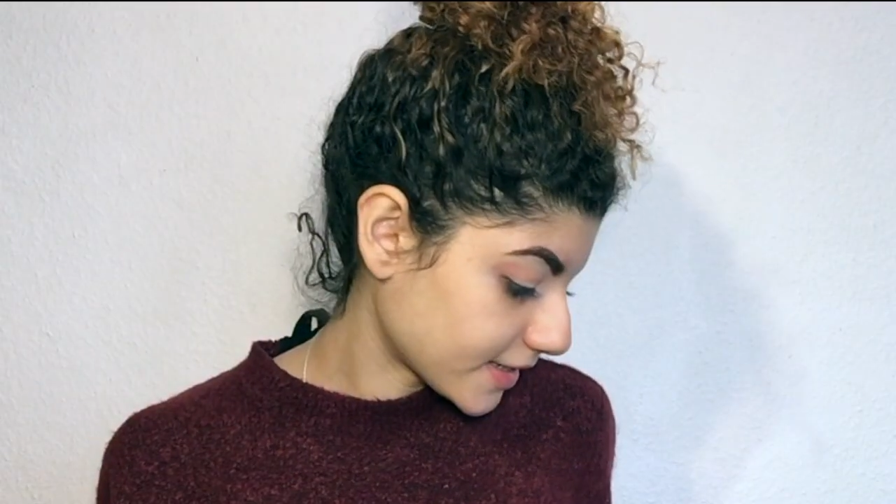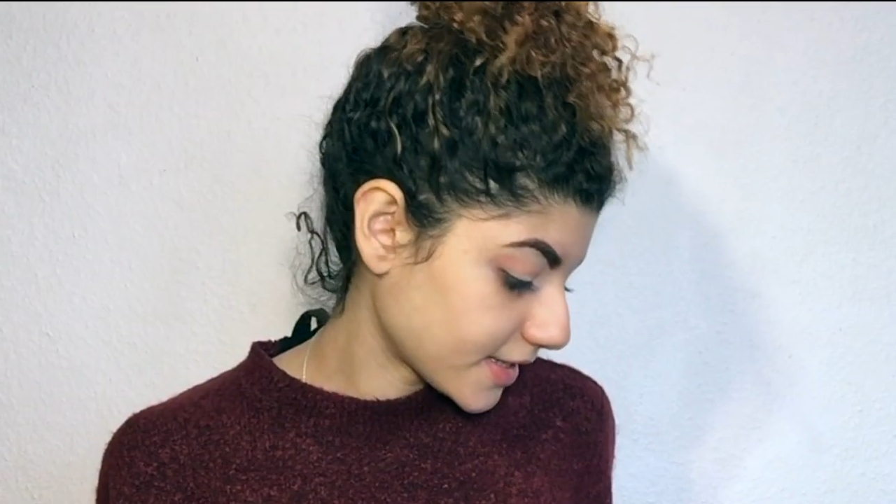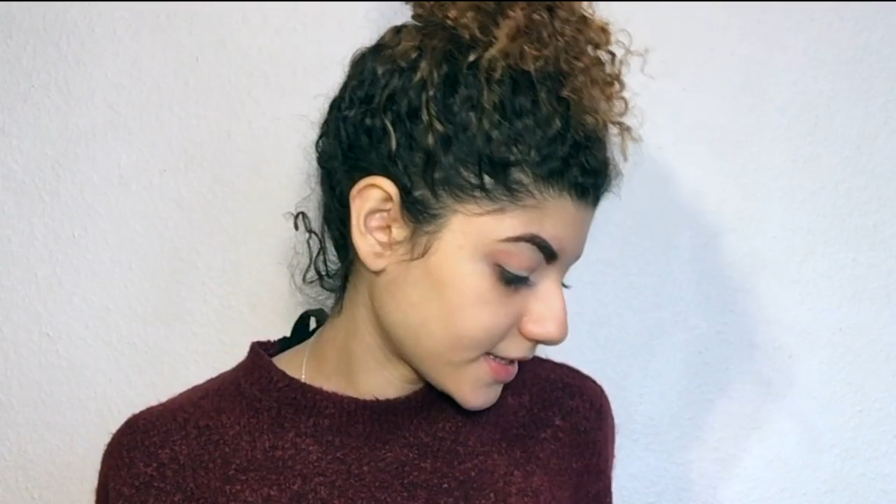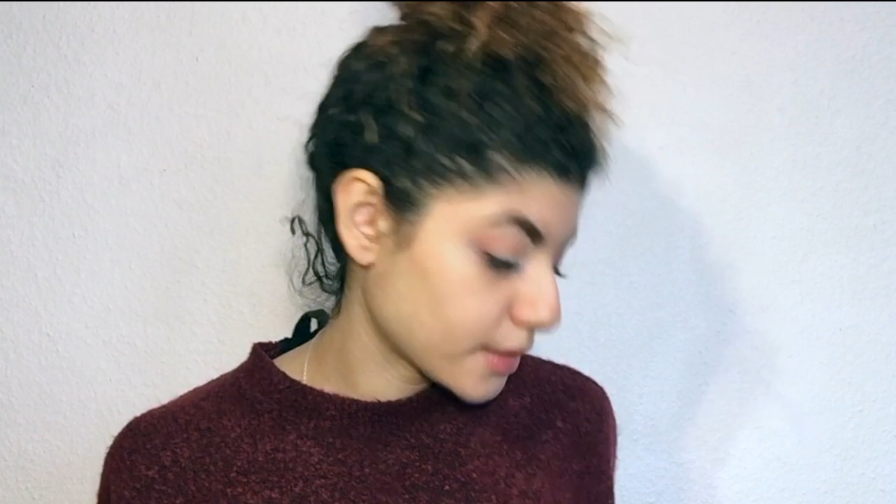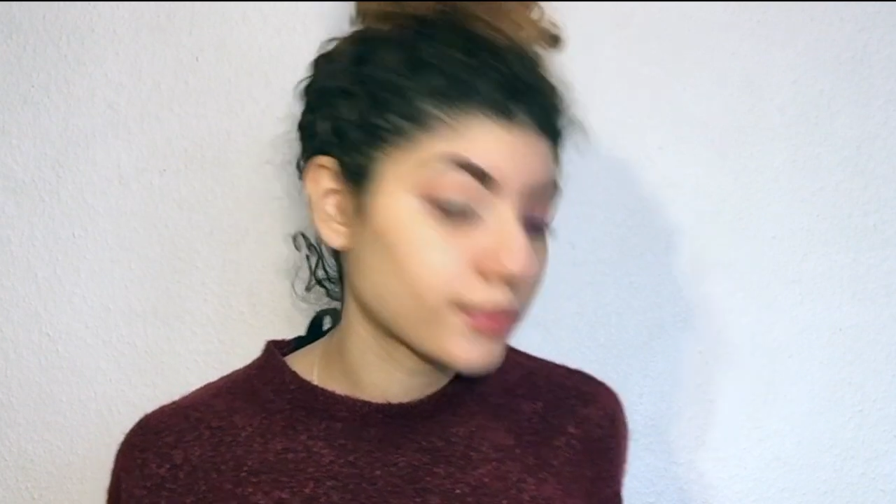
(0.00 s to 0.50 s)
this
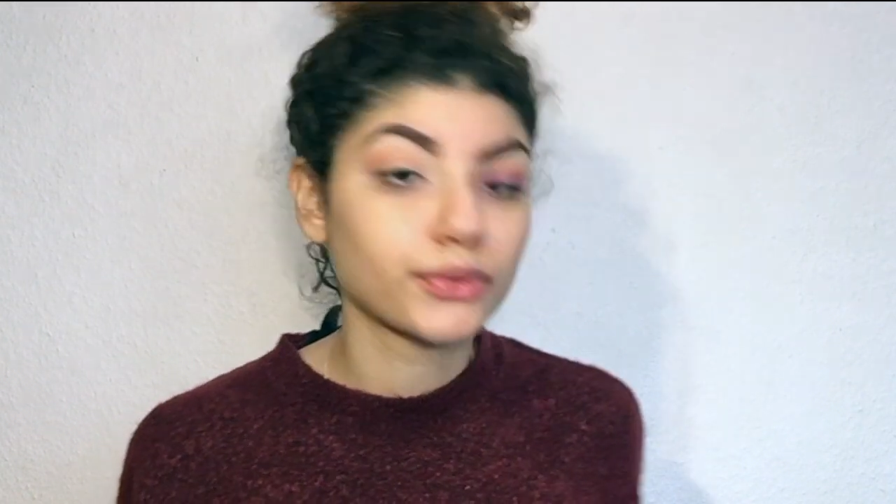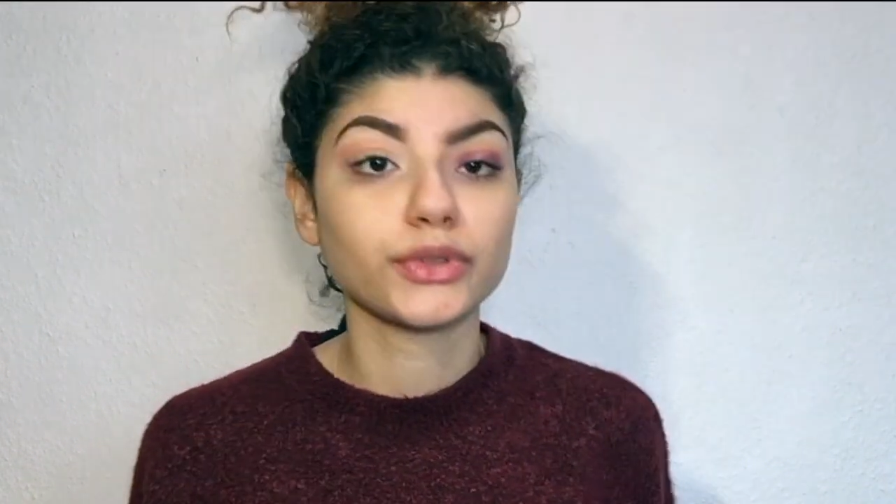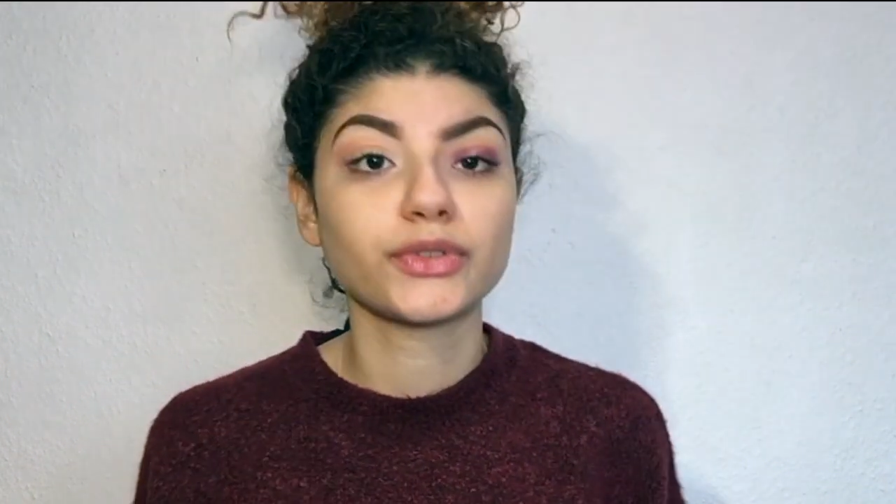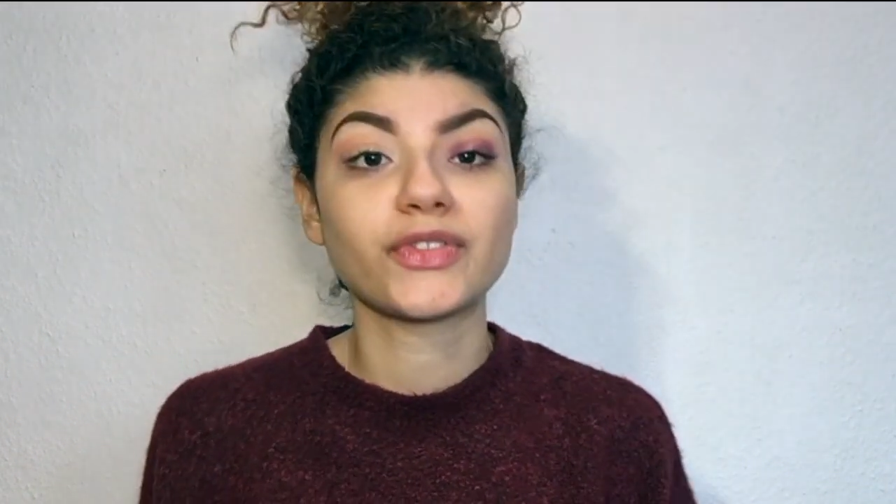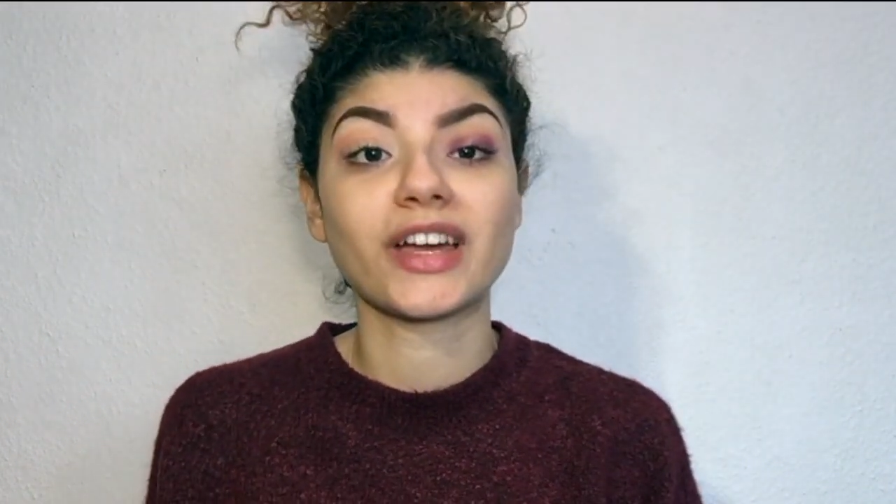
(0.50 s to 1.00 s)
is the
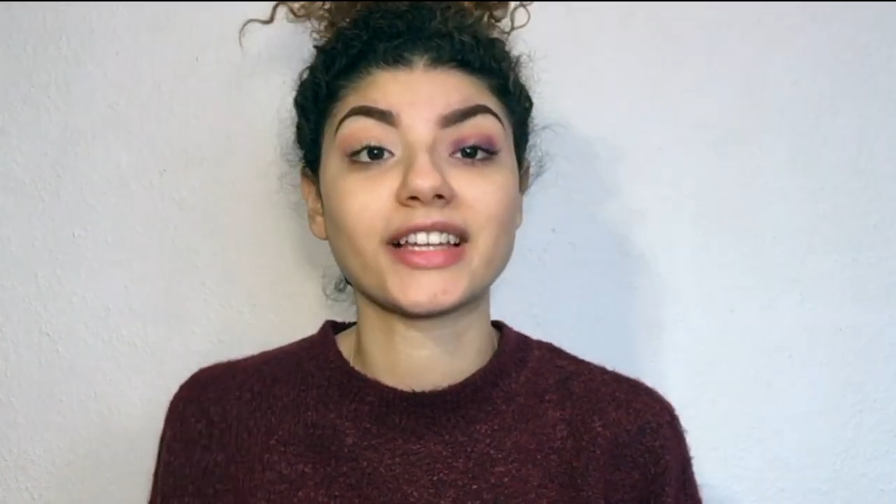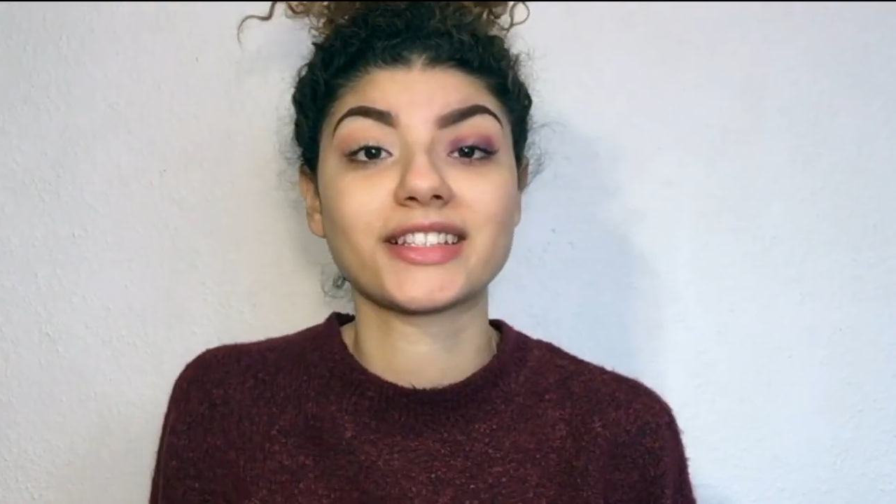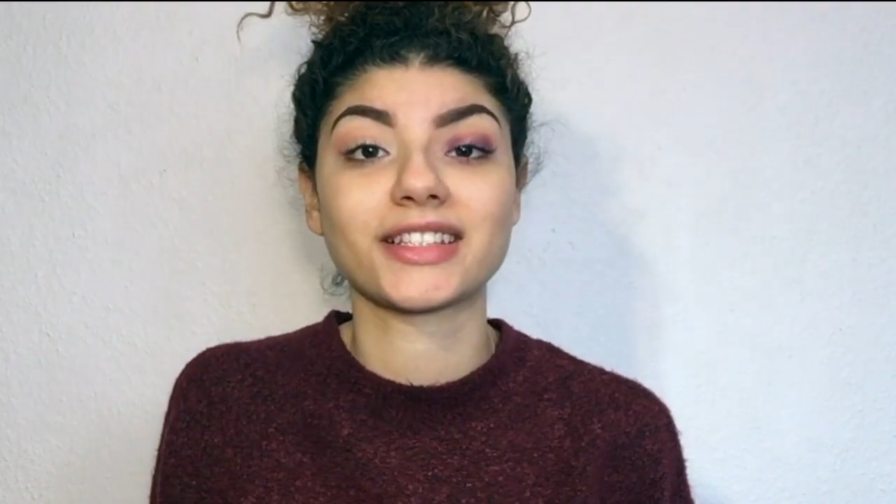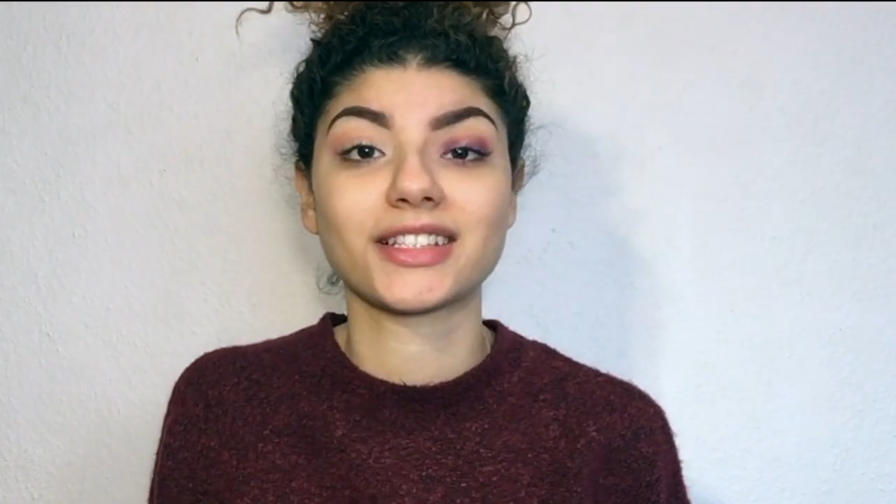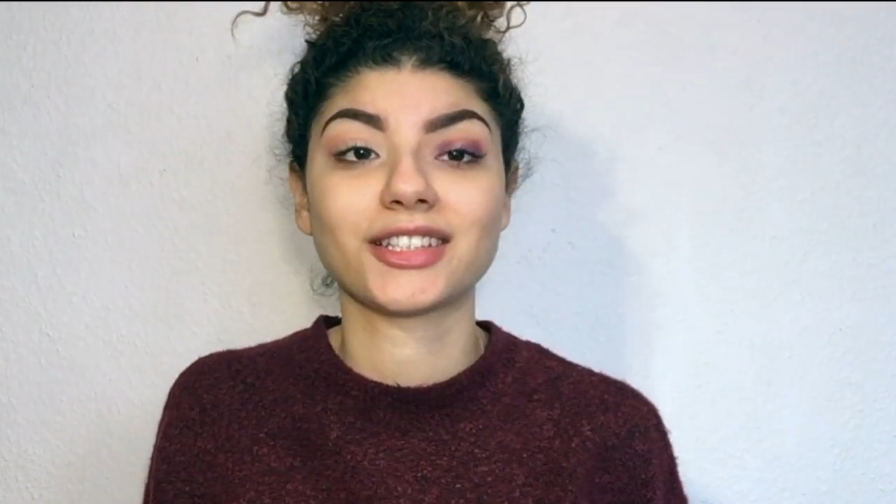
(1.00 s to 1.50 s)
proof that